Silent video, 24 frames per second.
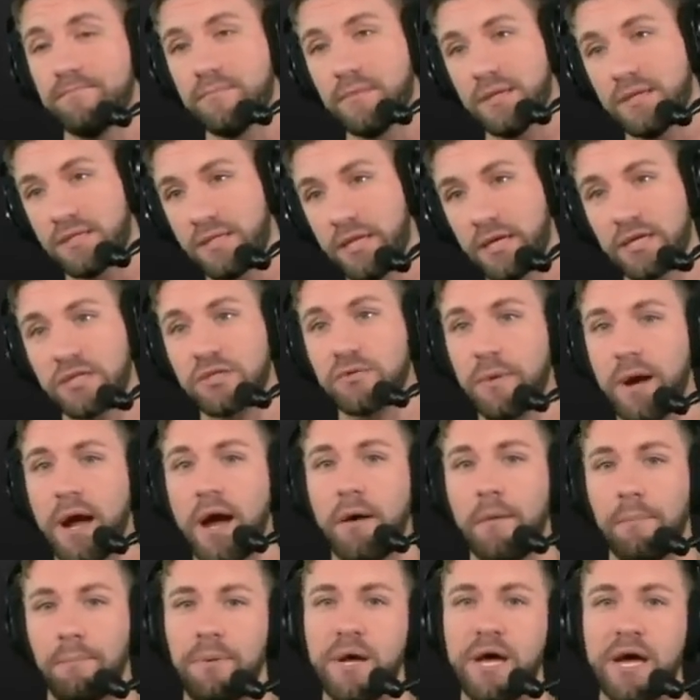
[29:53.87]
six
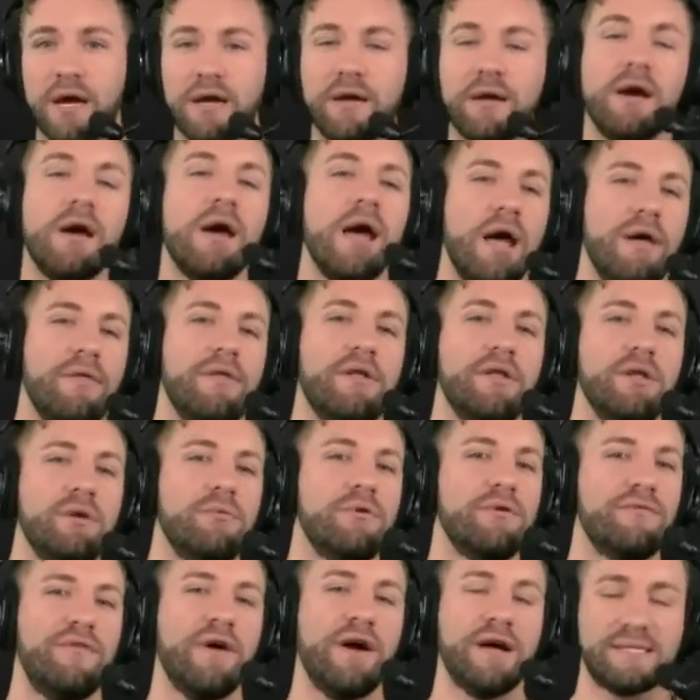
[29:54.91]
round pick, and then you
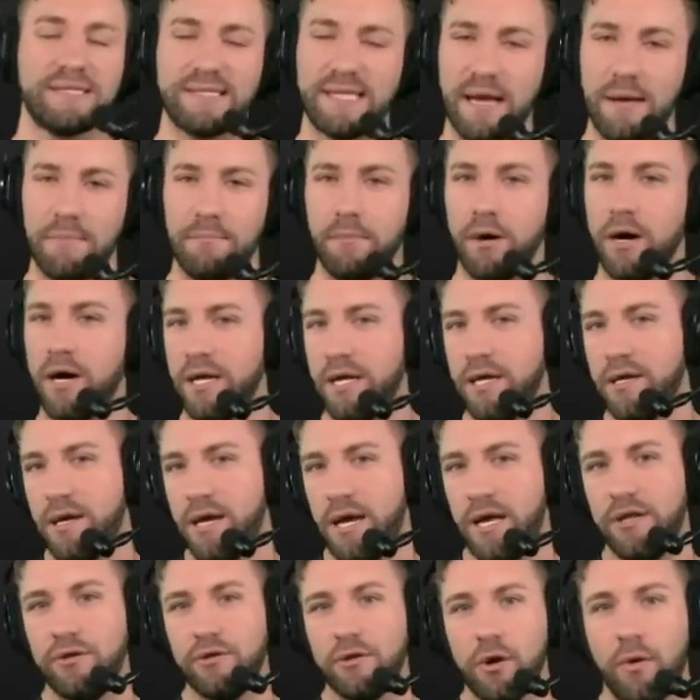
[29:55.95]
invest that money
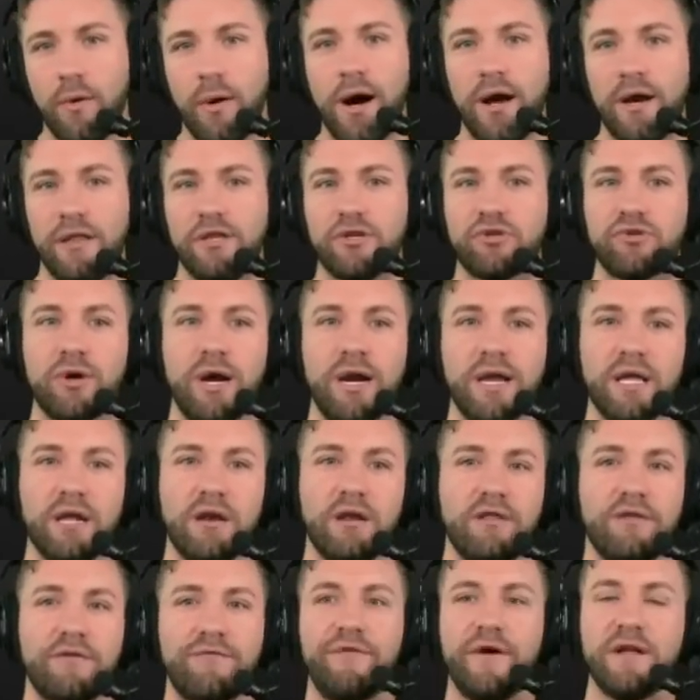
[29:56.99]
and you go out and you try to get a
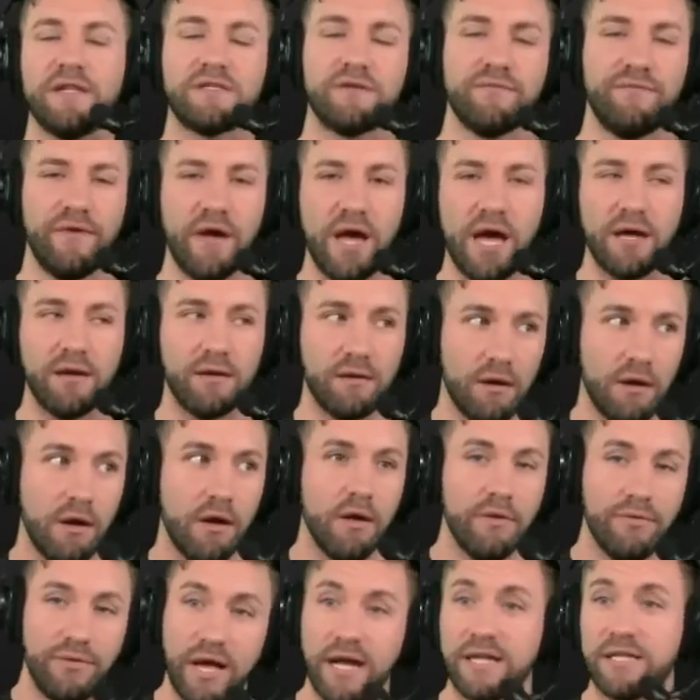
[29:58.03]
defensive end,
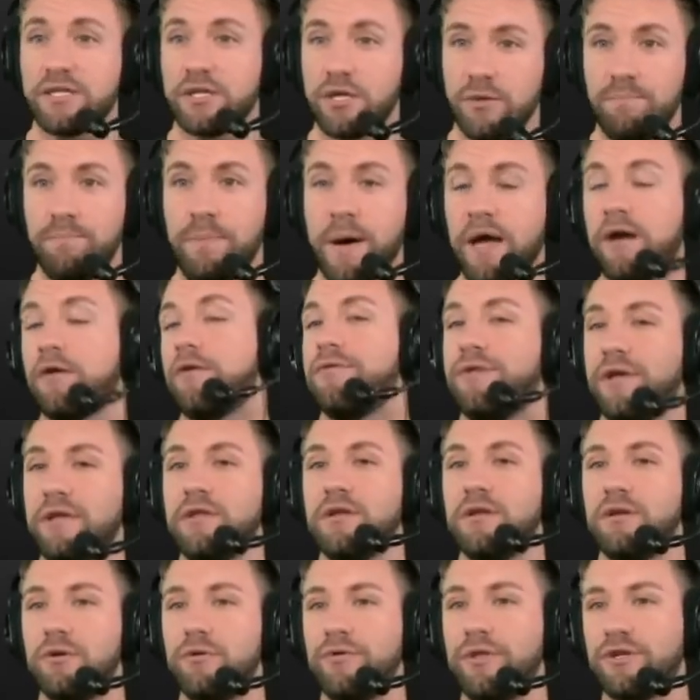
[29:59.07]
that's a better thing
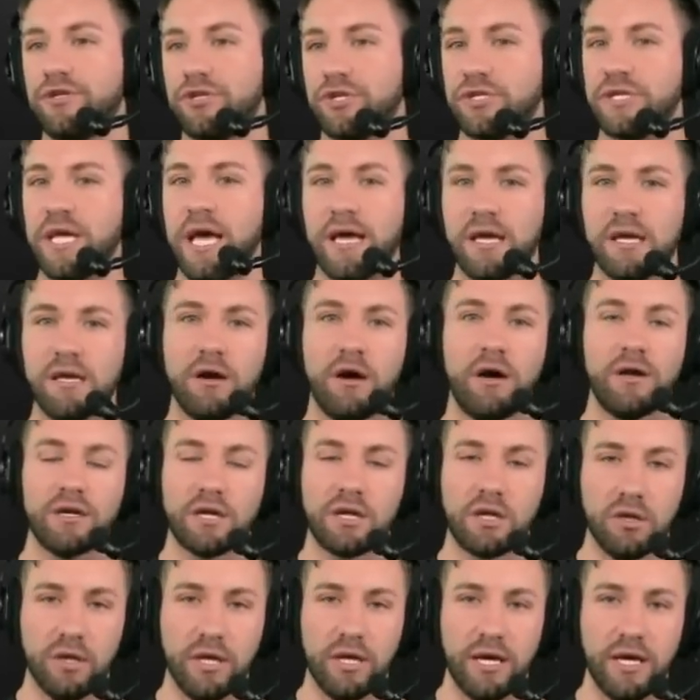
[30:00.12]
to do than just hanging on to
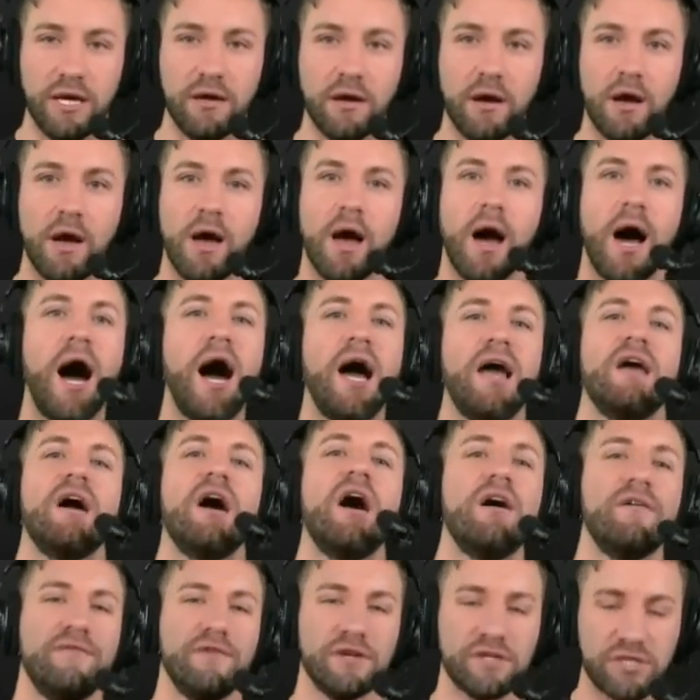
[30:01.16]
Clee. I
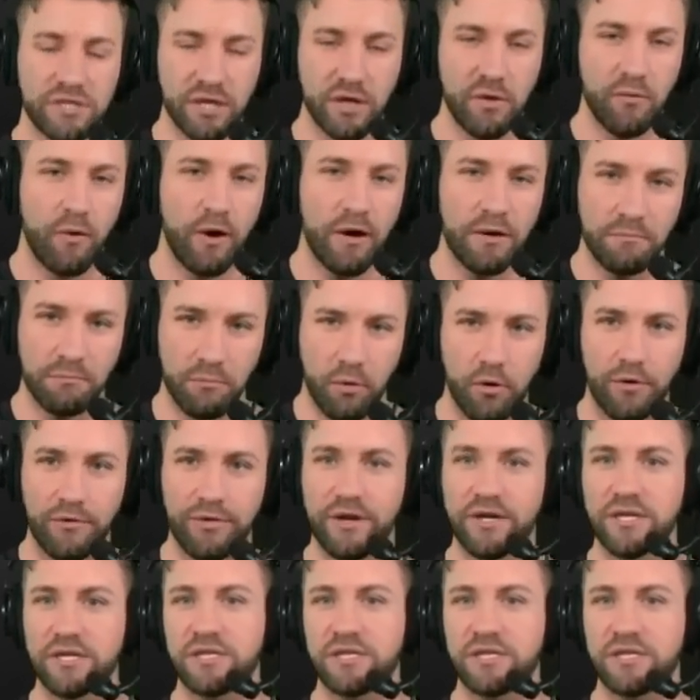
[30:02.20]
obviously want more than a